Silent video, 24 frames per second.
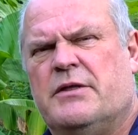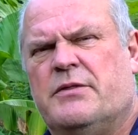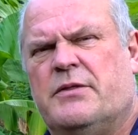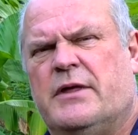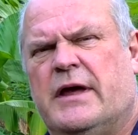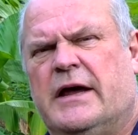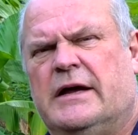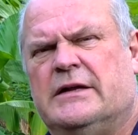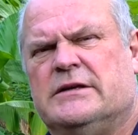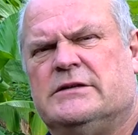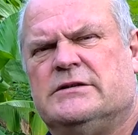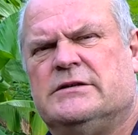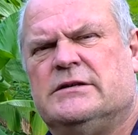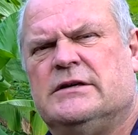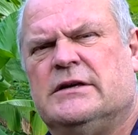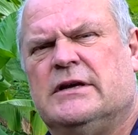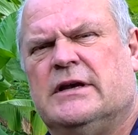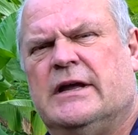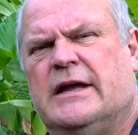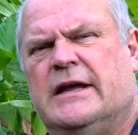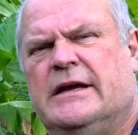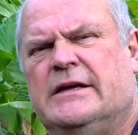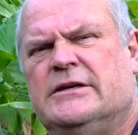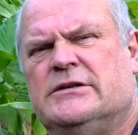that
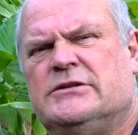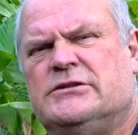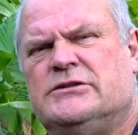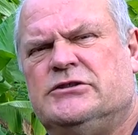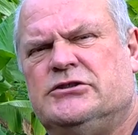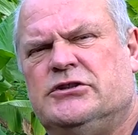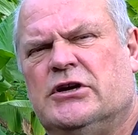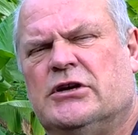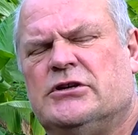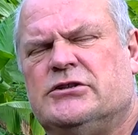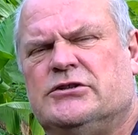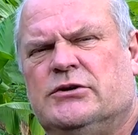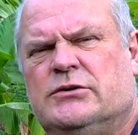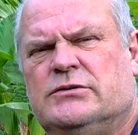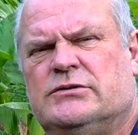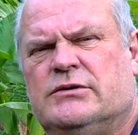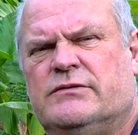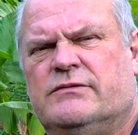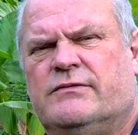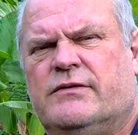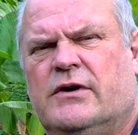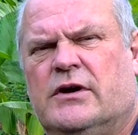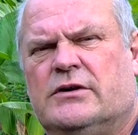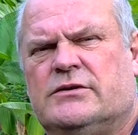is just
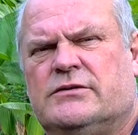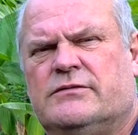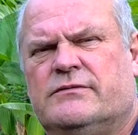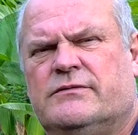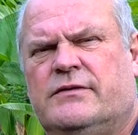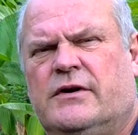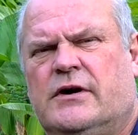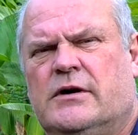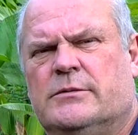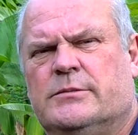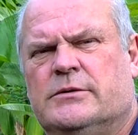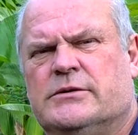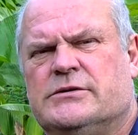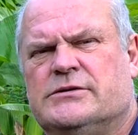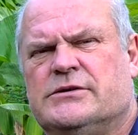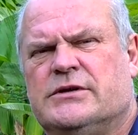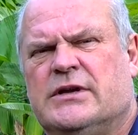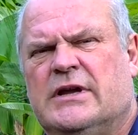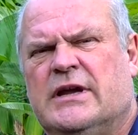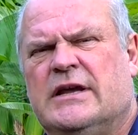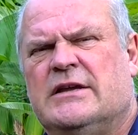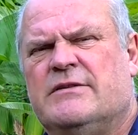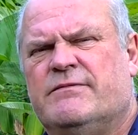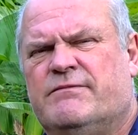using virgin fibres.
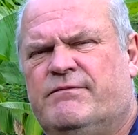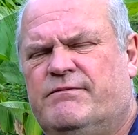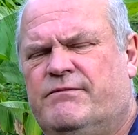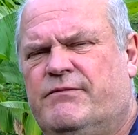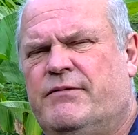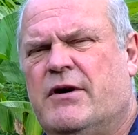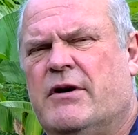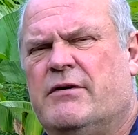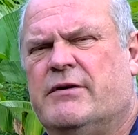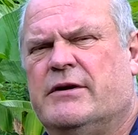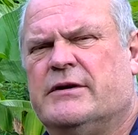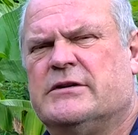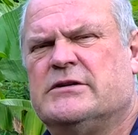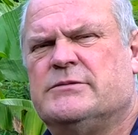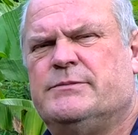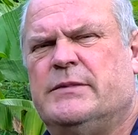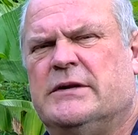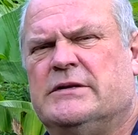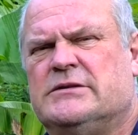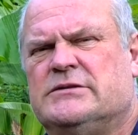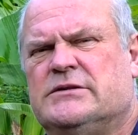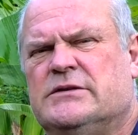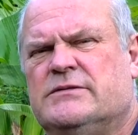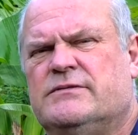Very
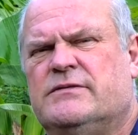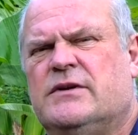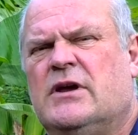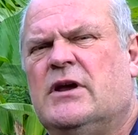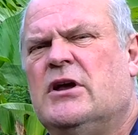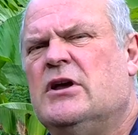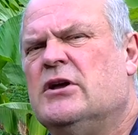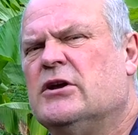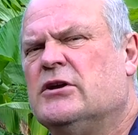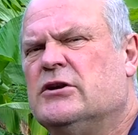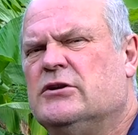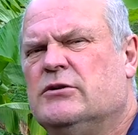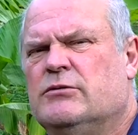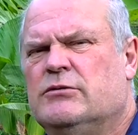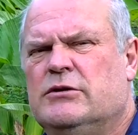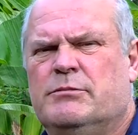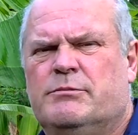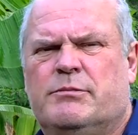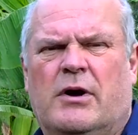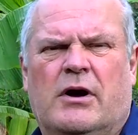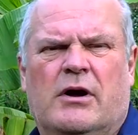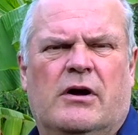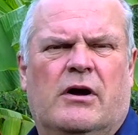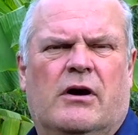expensive. You can only
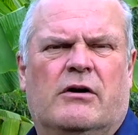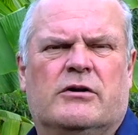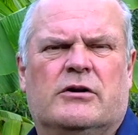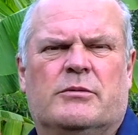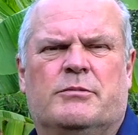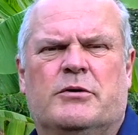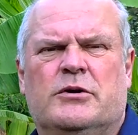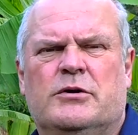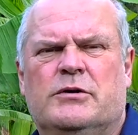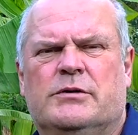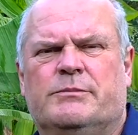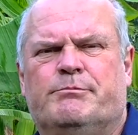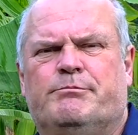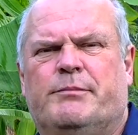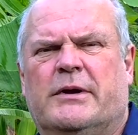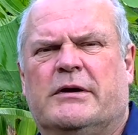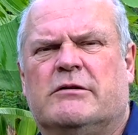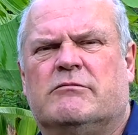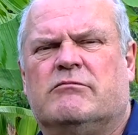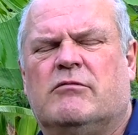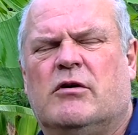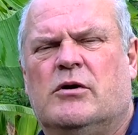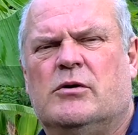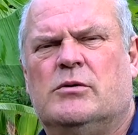buy it on a
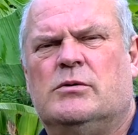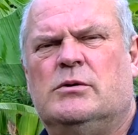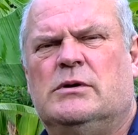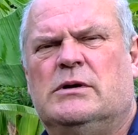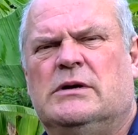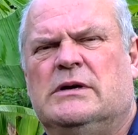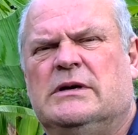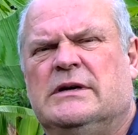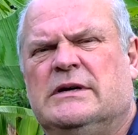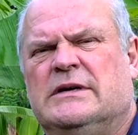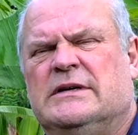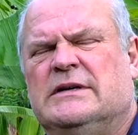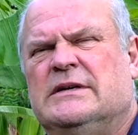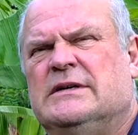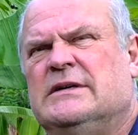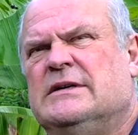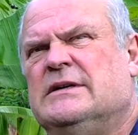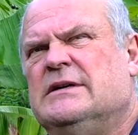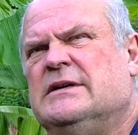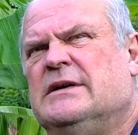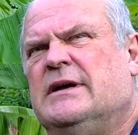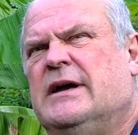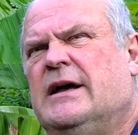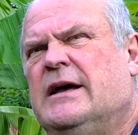big roll,
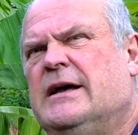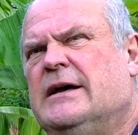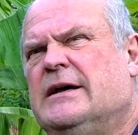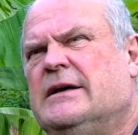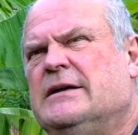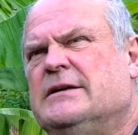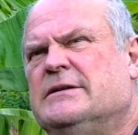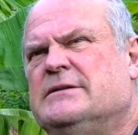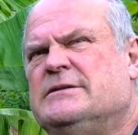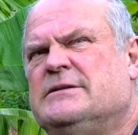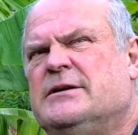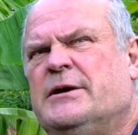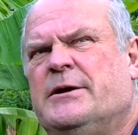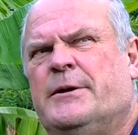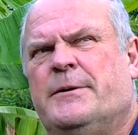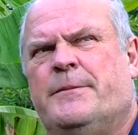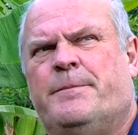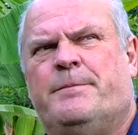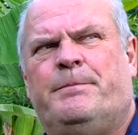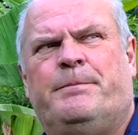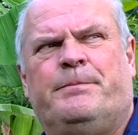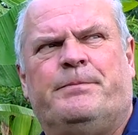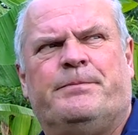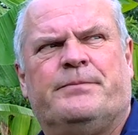and
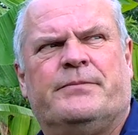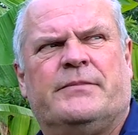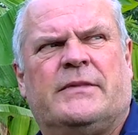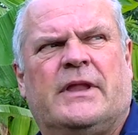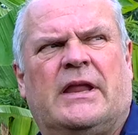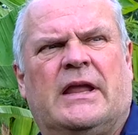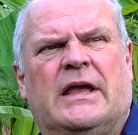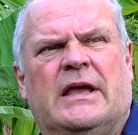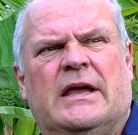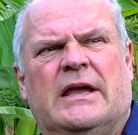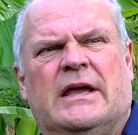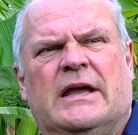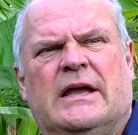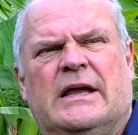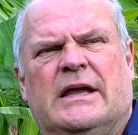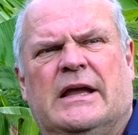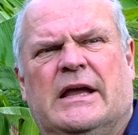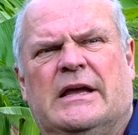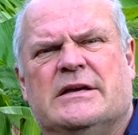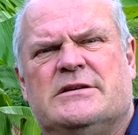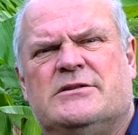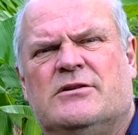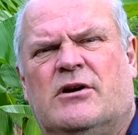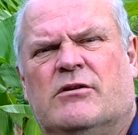
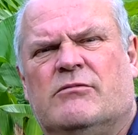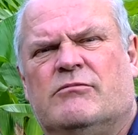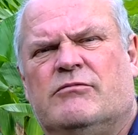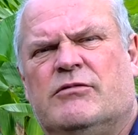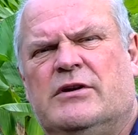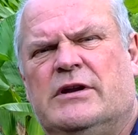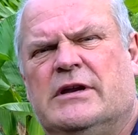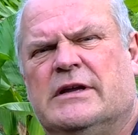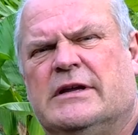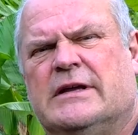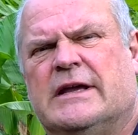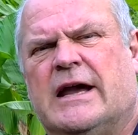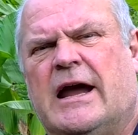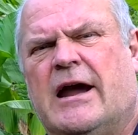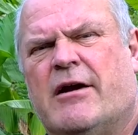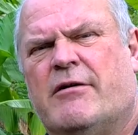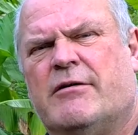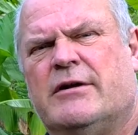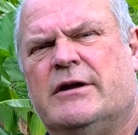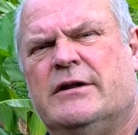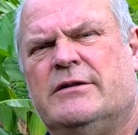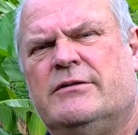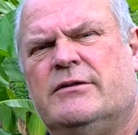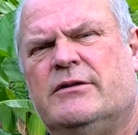it's not really
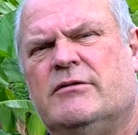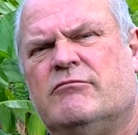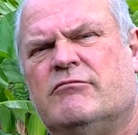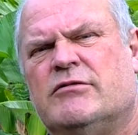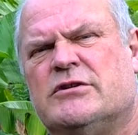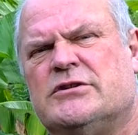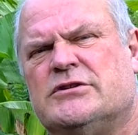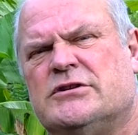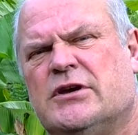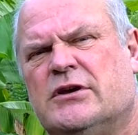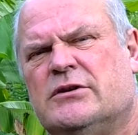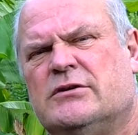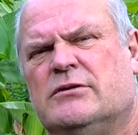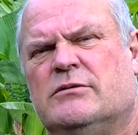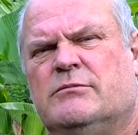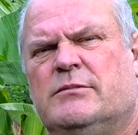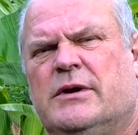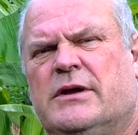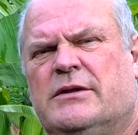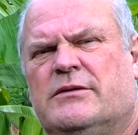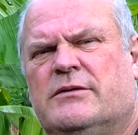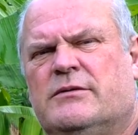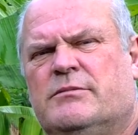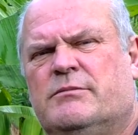carrying the recycle
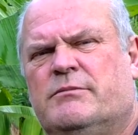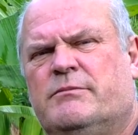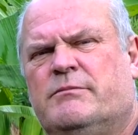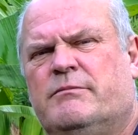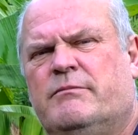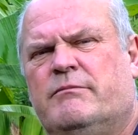method